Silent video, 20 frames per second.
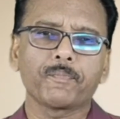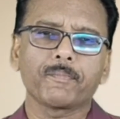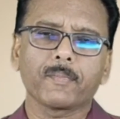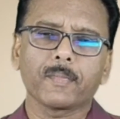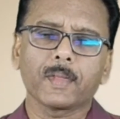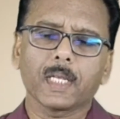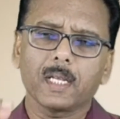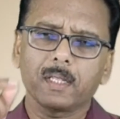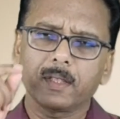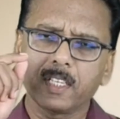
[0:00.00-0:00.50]

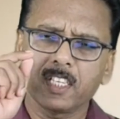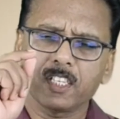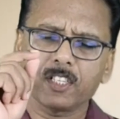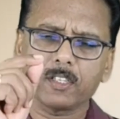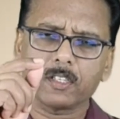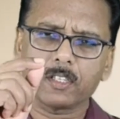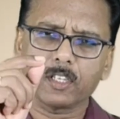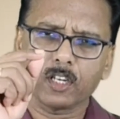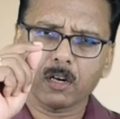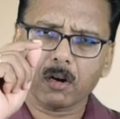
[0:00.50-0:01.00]
This
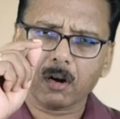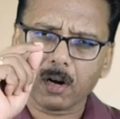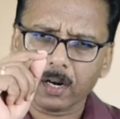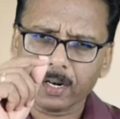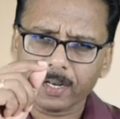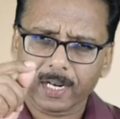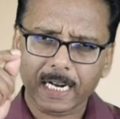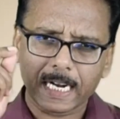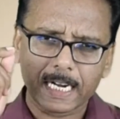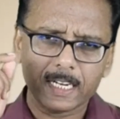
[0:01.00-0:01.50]
God
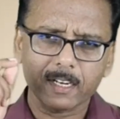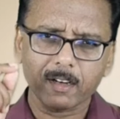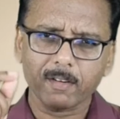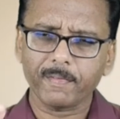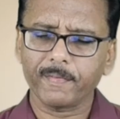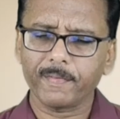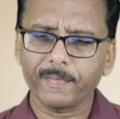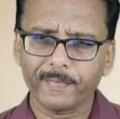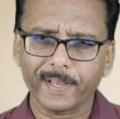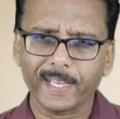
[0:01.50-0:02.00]
kind of
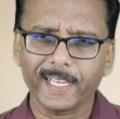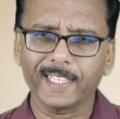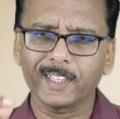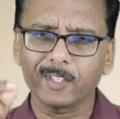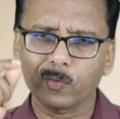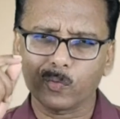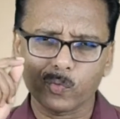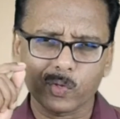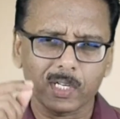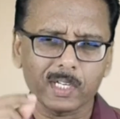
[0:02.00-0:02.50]
faith
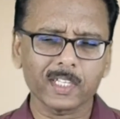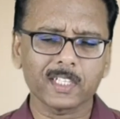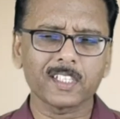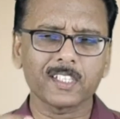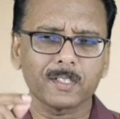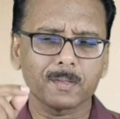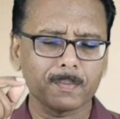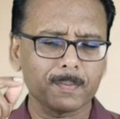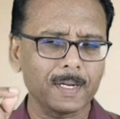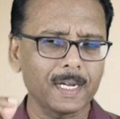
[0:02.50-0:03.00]
works
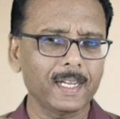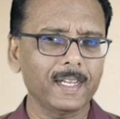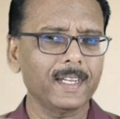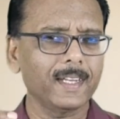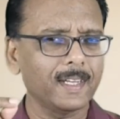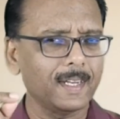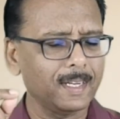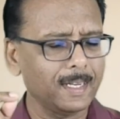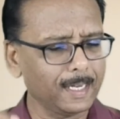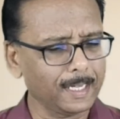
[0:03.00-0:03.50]
by
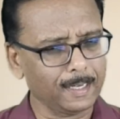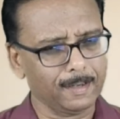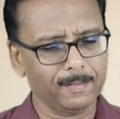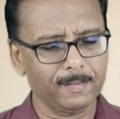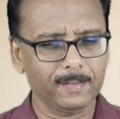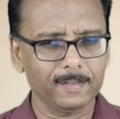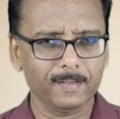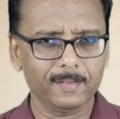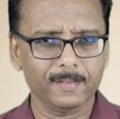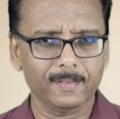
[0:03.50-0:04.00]
love.
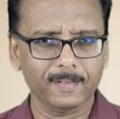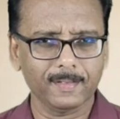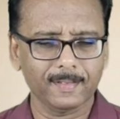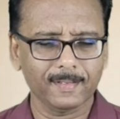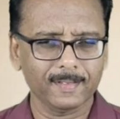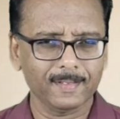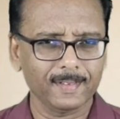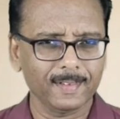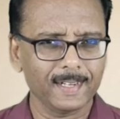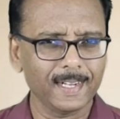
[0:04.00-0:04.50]

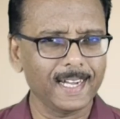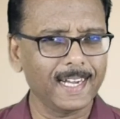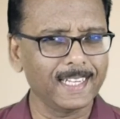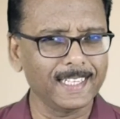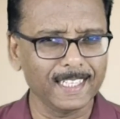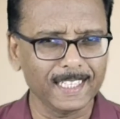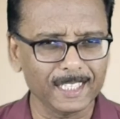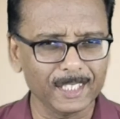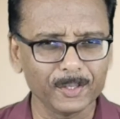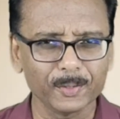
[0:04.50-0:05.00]

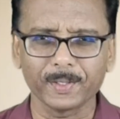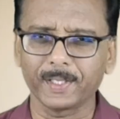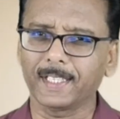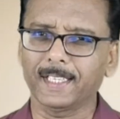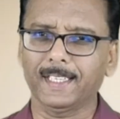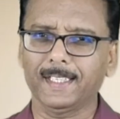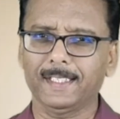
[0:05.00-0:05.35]
Hallelujah.